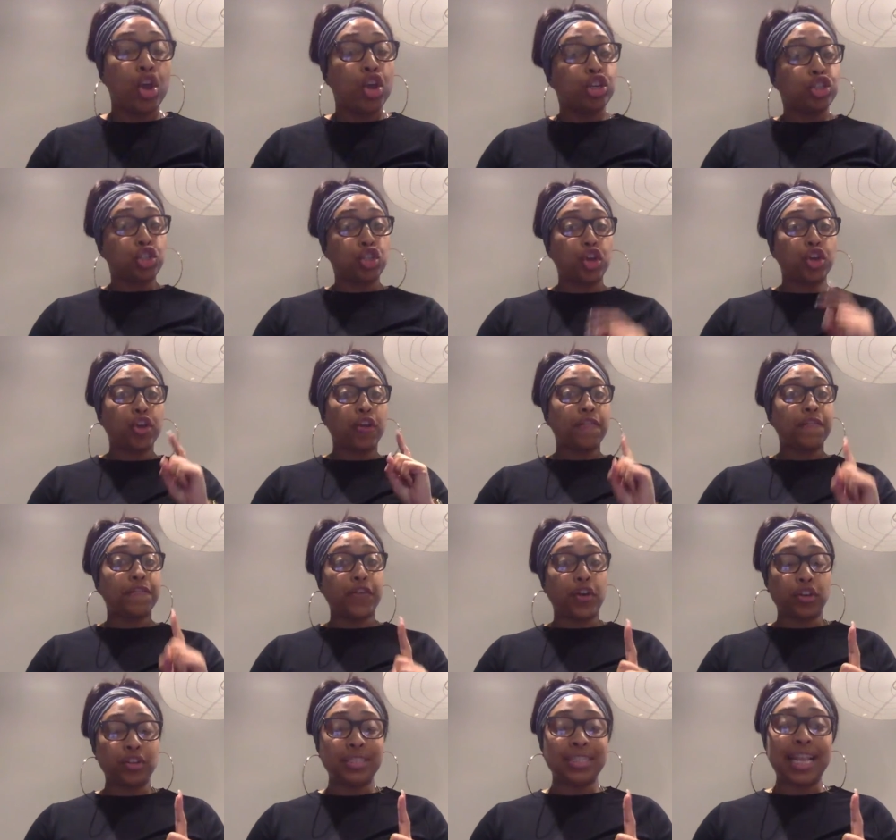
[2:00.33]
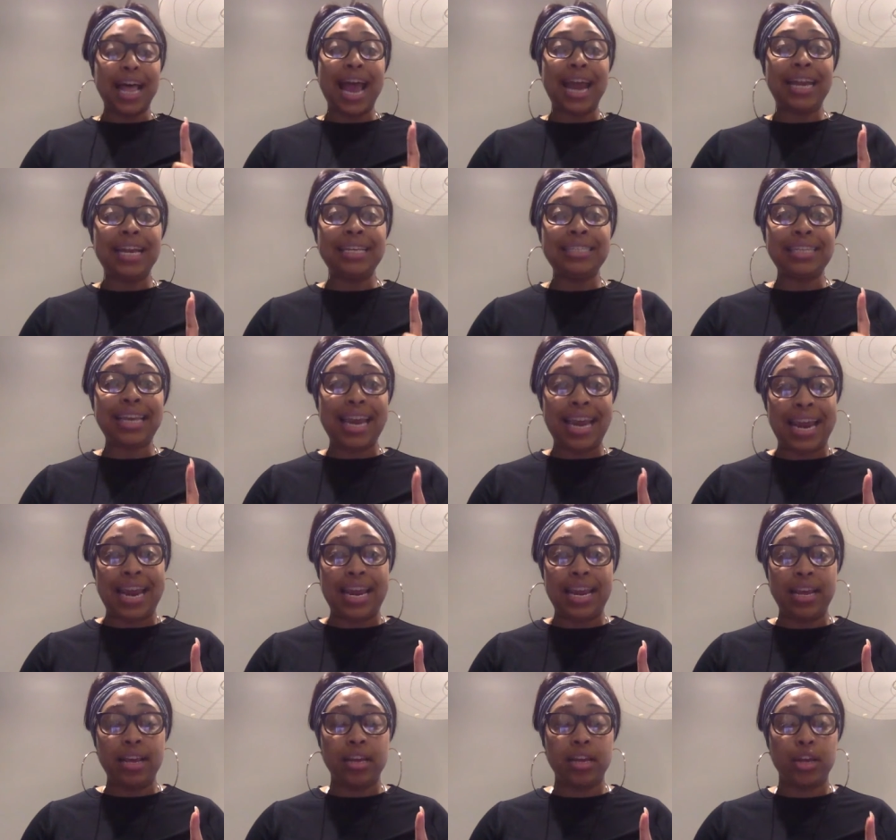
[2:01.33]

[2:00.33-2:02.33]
So your first line is E.